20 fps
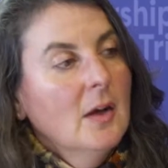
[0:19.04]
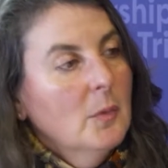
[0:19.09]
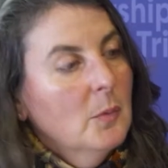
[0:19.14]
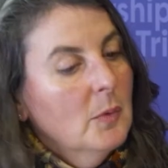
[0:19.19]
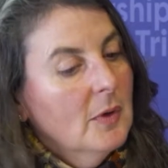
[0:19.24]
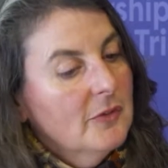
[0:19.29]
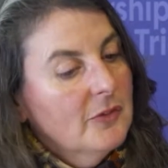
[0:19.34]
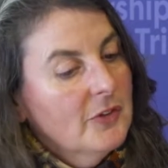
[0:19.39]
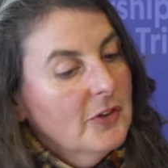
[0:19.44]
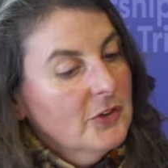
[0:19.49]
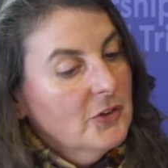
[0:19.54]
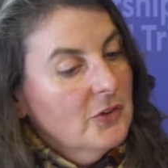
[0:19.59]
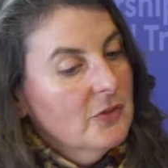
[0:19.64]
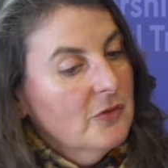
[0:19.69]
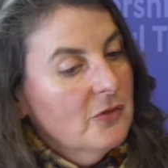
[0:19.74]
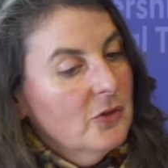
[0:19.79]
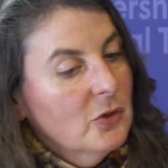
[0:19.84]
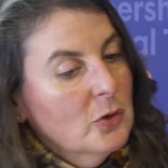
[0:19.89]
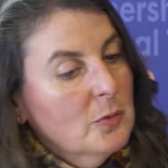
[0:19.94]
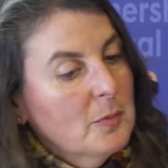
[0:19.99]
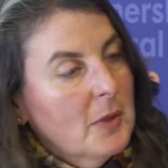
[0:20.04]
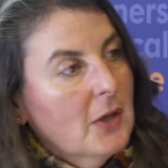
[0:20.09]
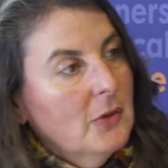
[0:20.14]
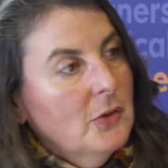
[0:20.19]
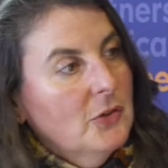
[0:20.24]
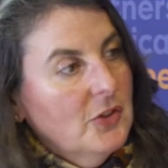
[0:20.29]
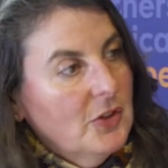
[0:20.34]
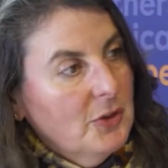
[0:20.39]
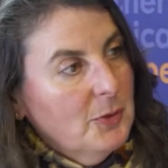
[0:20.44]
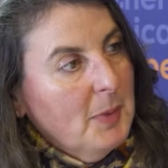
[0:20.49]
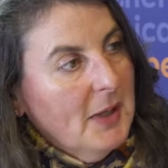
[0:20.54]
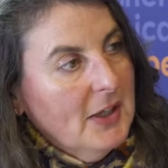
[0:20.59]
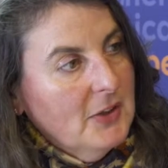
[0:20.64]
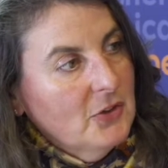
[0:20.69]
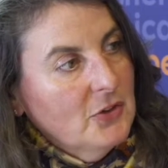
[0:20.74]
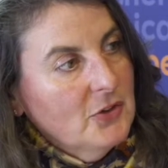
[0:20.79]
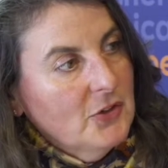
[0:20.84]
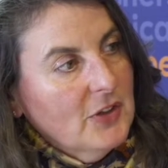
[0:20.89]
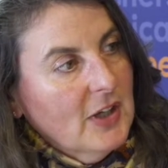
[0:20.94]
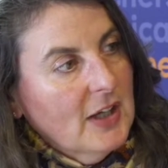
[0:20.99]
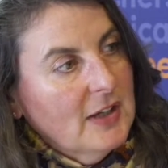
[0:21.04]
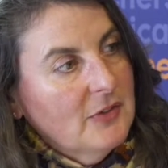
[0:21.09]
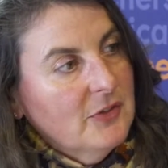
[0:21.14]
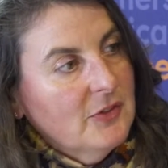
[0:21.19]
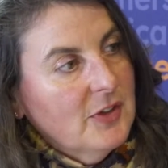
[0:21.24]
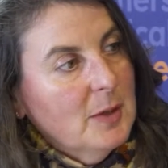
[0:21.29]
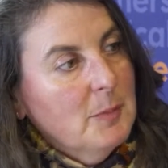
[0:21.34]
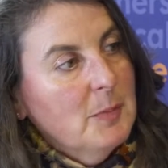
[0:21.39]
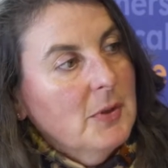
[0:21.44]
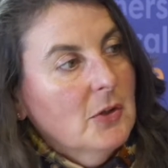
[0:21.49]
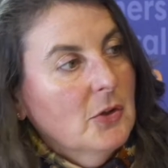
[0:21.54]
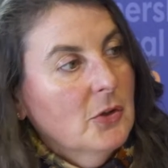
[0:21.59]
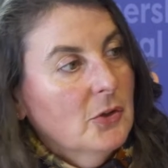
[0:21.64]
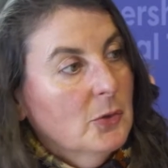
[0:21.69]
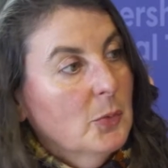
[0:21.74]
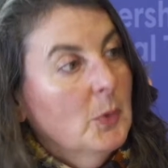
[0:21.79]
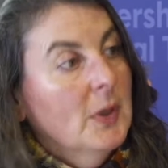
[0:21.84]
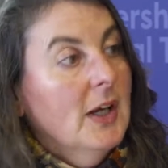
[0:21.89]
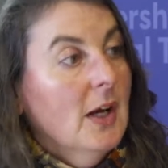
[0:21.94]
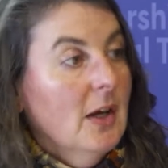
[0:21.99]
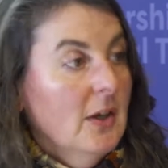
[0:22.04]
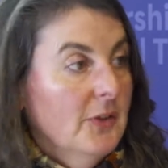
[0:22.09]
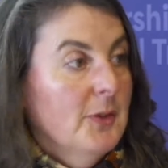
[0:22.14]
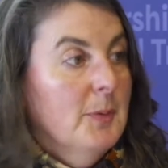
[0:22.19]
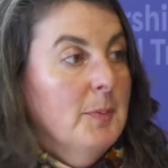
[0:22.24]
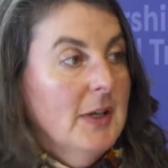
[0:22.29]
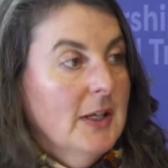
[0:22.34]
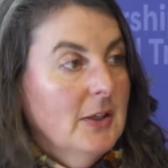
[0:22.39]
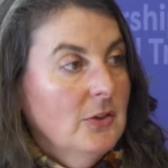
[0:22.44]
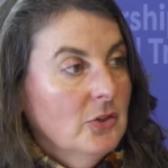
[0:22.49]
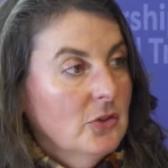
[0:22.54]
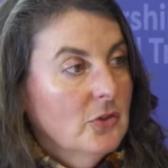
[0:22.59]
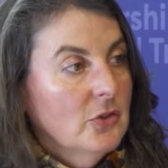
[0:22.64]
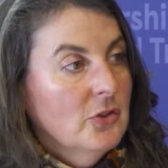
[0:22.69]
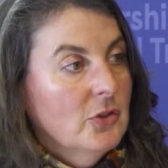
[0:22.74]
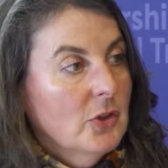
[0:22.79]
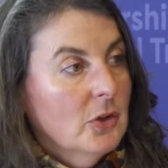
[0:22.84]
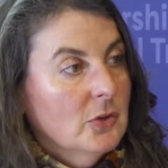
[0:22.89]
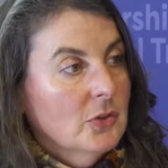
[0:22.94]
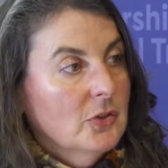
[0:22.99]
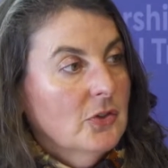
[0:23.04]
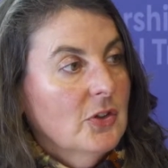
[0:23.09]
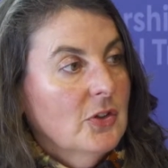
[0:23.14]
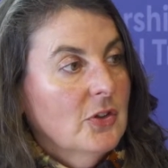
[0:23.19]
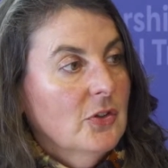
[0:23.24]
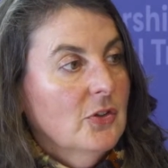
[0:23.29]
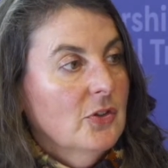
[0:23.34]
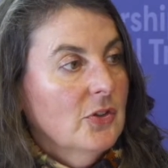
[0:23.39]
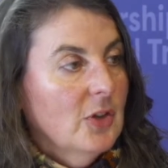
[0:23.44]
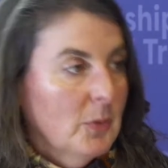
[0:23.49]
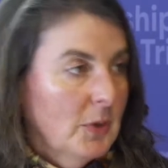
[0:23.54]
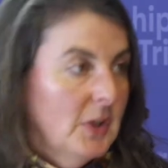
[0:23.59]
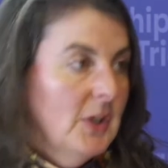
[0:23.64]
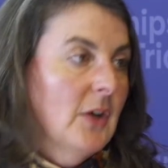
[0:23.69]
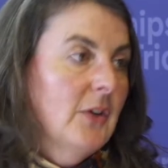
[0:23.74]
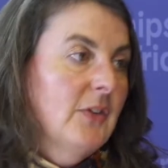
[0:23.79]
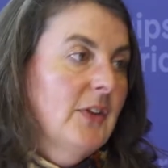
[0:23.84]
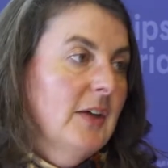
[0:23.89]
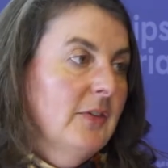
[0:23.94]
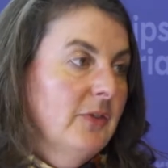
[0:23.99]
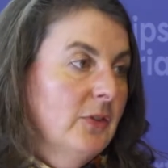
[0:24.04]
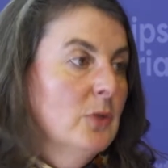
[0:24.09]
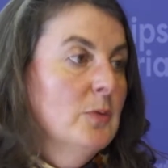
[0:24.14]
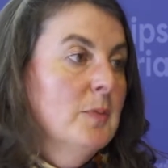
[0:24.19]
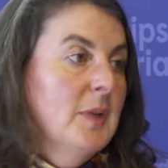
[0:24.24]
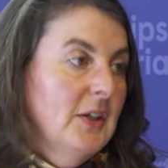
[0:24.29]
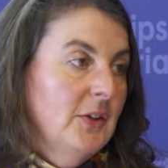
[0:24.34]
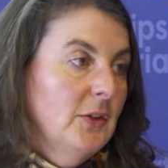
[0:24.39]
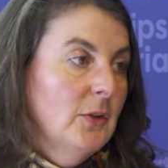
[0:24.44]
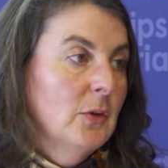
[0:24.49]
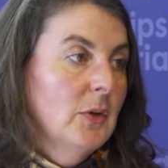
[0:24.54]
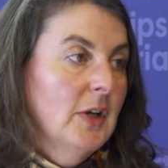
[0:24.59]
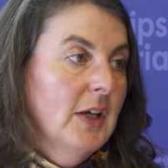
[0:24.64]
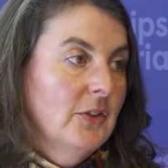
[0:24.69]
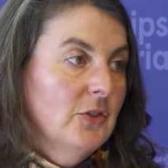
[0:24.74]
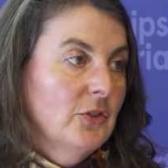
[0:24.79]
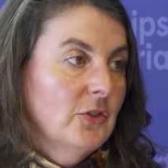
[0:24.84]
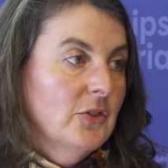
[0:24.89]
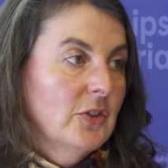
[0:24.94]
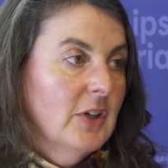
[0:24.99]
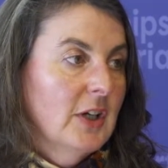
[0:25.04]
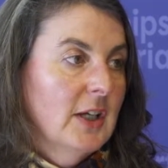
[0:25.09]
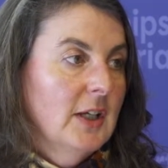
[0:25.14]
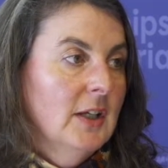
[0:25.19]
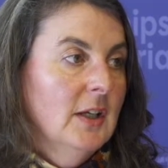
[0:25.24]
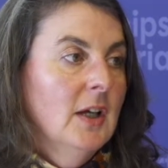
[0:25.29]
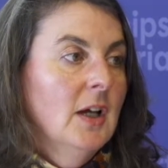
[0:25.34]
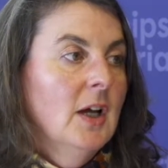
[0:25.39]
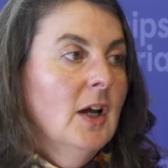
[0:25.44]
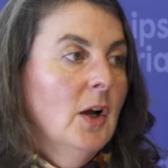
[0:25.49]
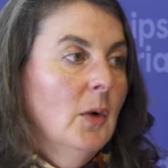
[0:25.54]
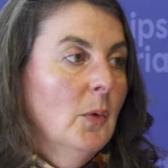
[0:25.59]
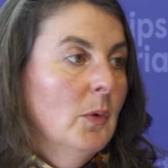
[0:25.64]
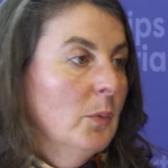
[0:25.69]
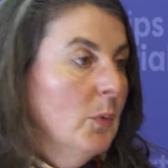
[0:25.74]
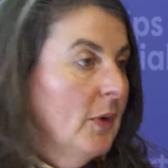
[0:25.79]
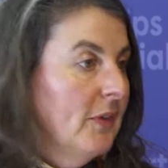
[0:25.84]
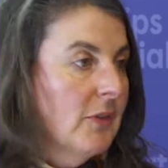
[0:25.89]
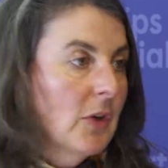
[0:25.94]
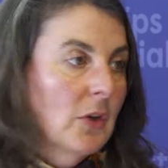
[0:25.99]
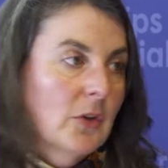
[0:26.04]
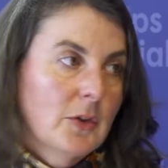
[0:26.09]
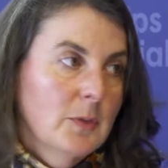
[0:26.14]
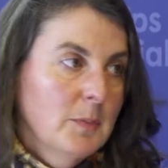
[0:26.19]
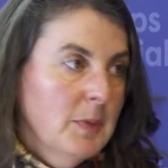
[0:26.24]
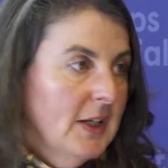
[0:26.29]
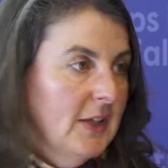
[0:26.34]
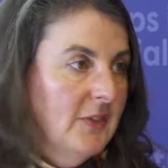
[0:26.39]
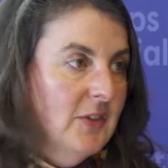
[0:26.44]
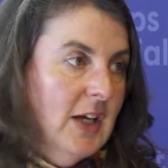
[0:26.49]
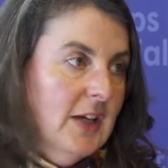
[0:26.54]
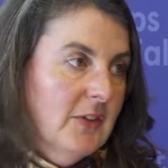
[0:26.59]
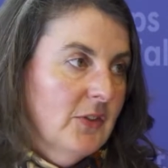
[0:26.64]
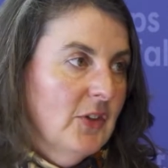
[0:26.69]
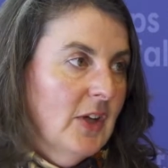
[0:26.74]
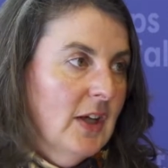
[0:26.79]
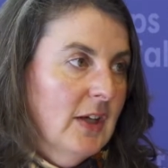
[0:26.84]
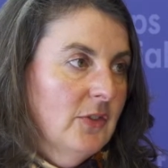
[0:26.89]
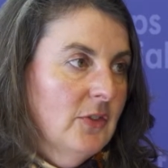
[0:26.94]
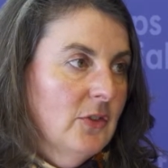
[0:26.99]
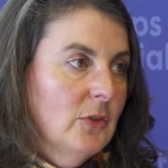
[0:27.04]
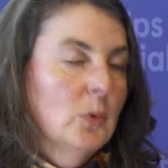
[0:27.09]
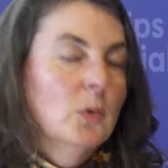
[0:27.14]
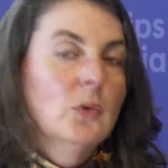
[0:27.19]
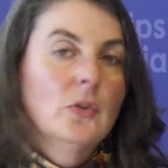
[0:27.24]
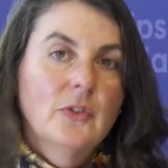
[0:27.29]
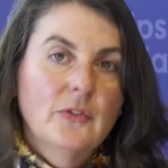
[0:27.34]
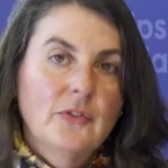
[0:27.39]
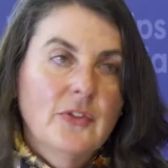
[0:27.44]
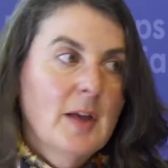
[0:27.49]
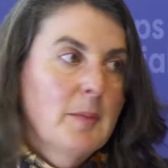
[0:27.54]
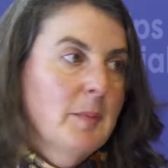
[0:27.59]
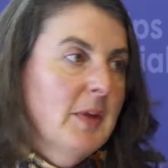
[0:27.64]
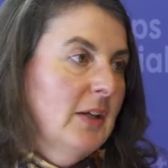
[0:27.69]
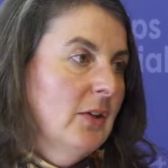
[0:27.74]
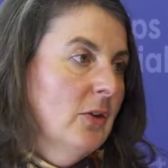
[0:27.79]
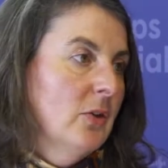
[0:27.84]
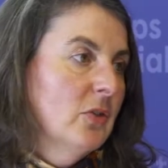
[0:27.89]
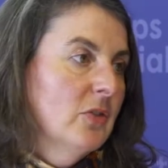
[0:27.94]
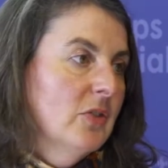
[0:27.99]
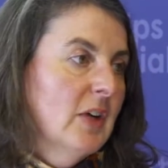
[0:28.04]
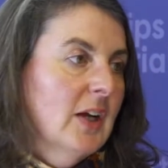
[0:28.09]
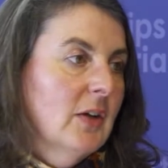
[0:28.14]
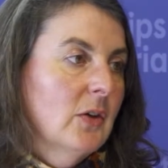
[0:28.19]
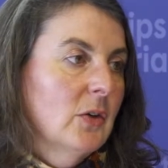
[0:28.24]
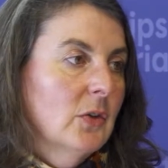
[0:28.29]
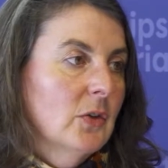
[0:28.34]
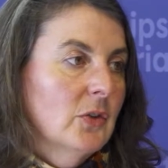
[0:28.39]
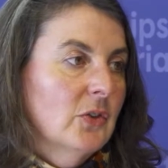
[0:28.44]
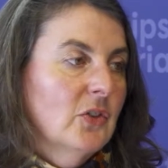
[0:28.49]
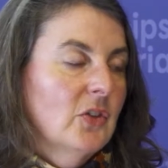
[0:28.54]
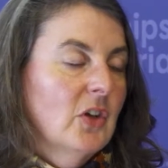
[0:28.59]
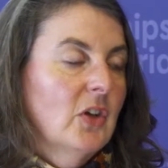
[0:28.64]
Well, first and foremost, it's patient safety because we are the patient's doctors, so we know their full medical history and we've got complete access to all of their medical records.